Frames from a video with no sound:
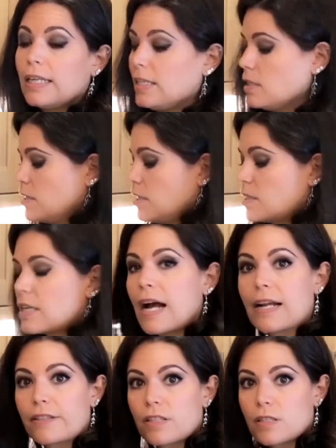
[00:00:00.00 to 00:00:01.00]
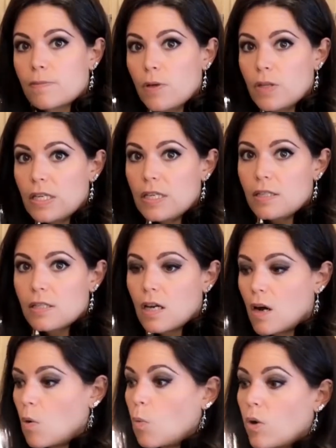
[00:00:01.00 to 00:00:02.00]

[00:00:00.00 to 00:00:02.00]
Easy to add to smoothies.